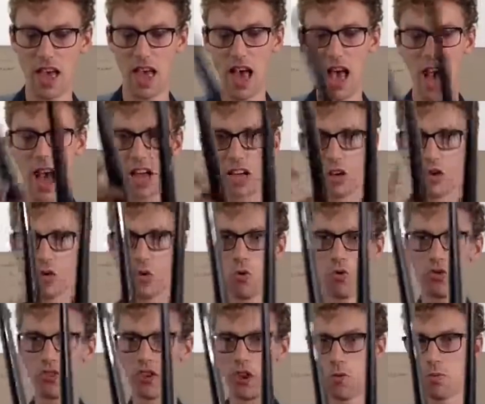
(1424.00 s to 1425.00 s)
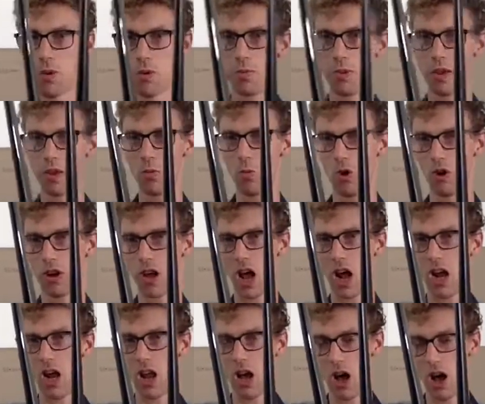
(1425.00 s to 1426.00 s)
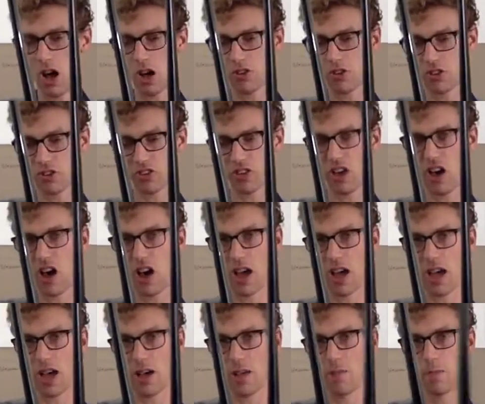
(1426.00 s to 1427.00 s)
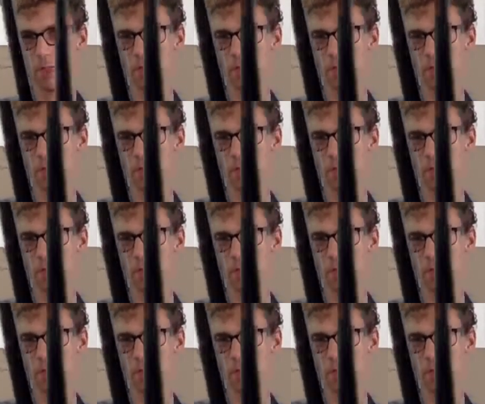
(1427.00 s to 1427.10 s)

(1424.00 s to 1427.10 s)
and you also probably want a larger tyre.